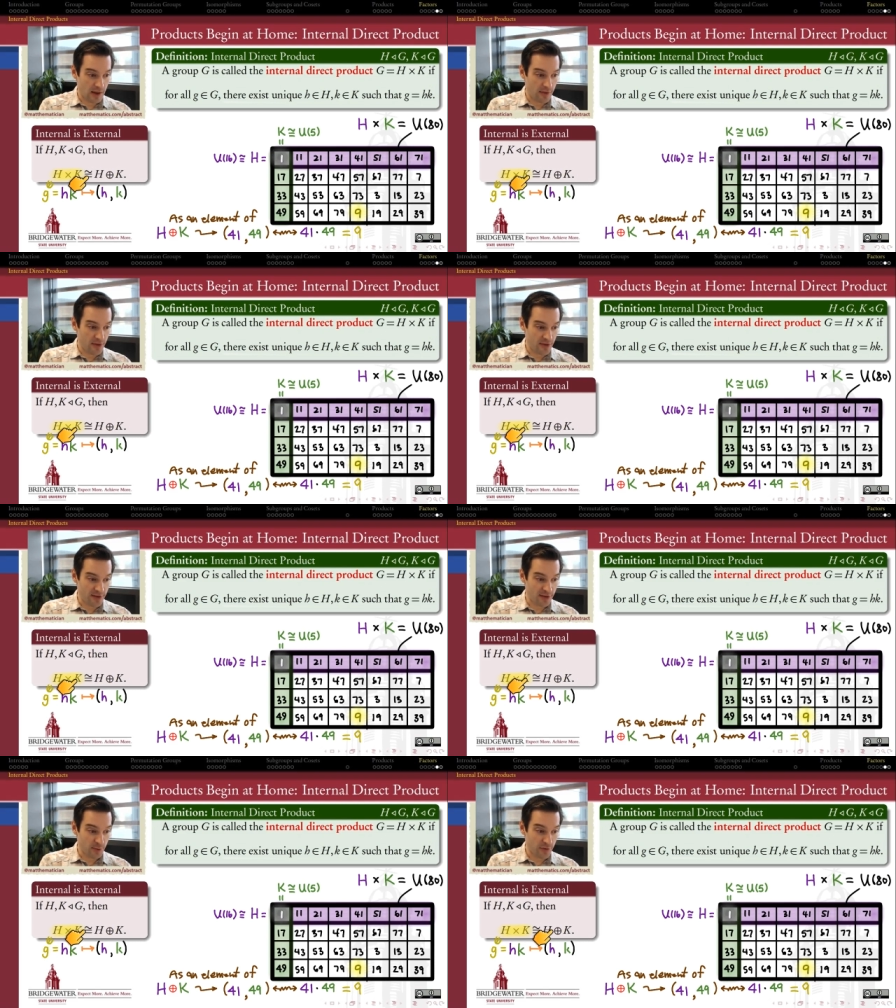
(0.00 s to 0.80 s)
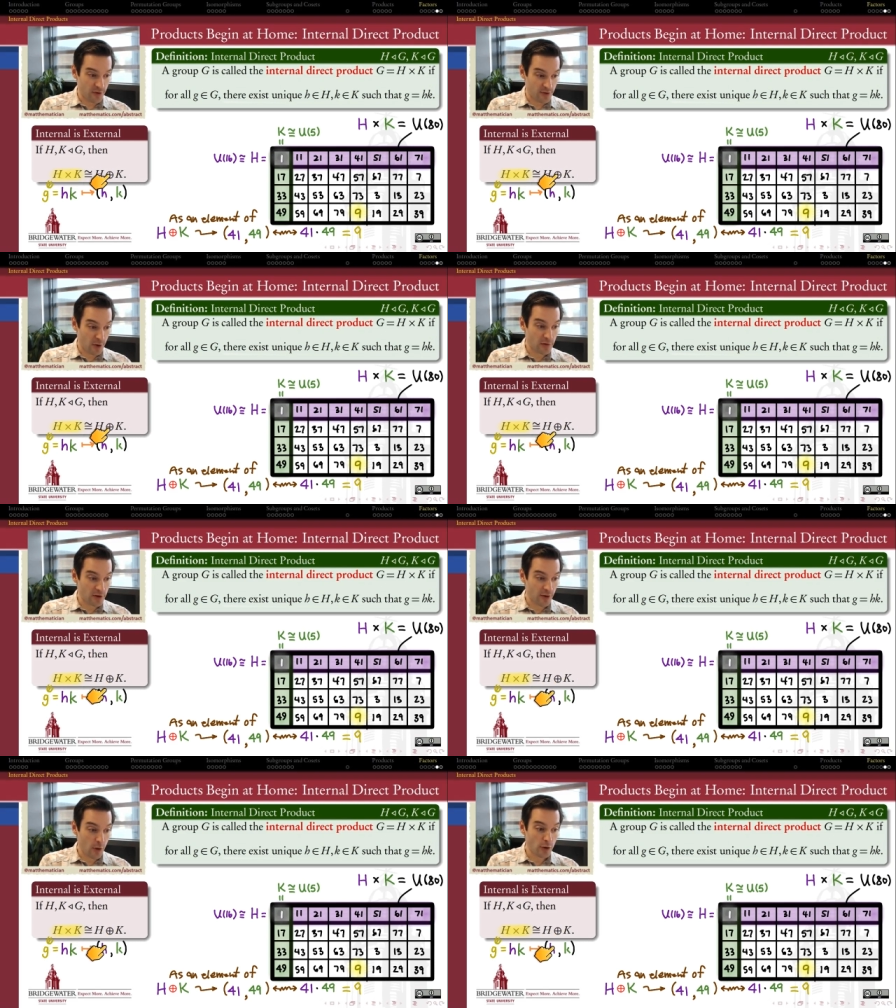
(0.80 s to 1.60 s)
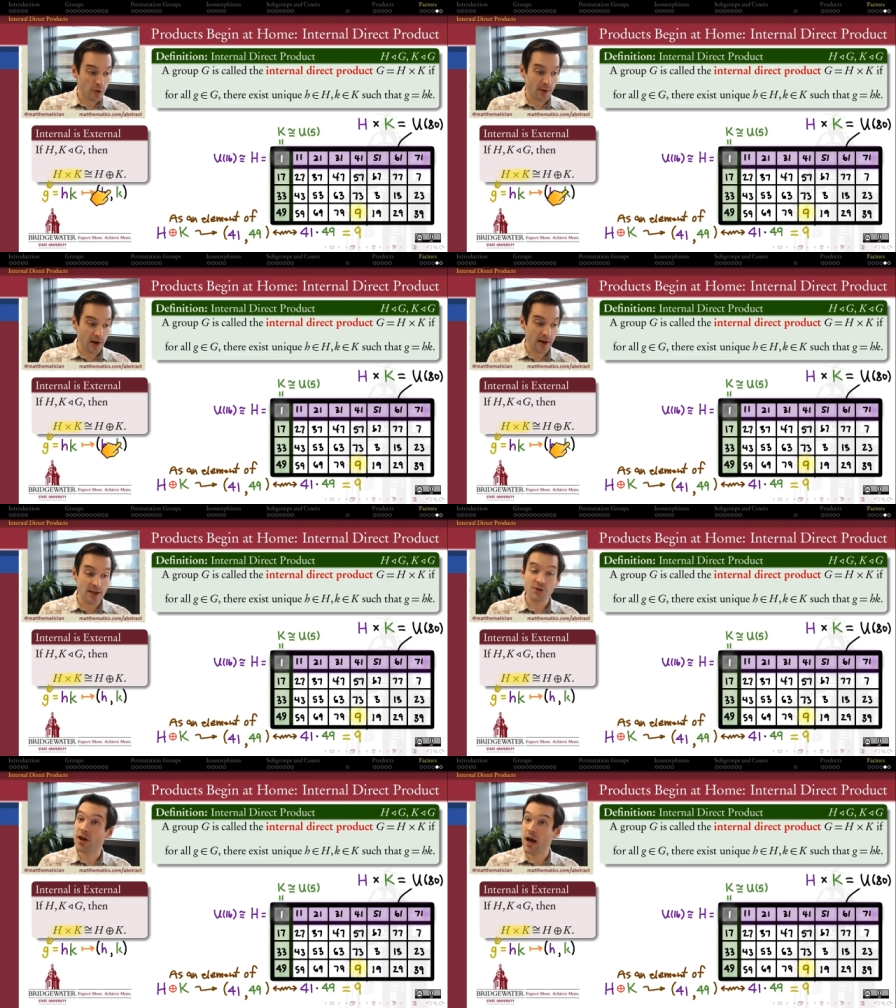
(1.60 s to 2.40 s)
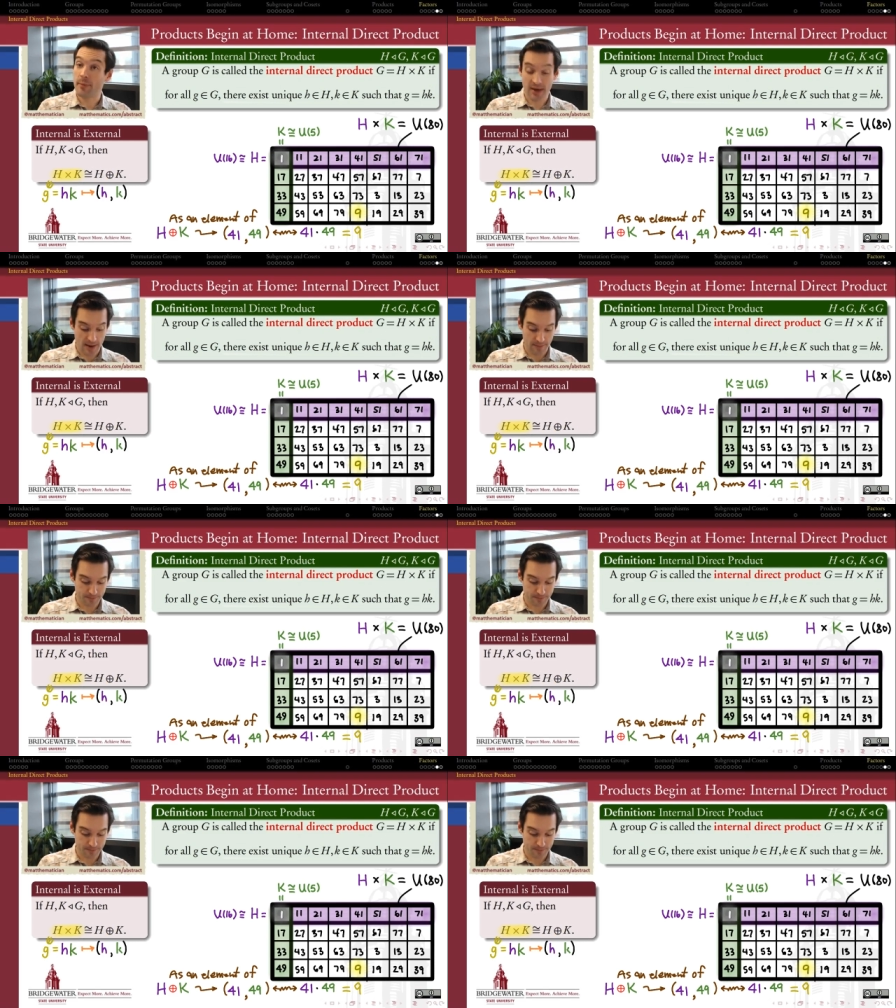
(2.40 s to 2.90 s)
in this isomorphism over to the ordered pair h comma k.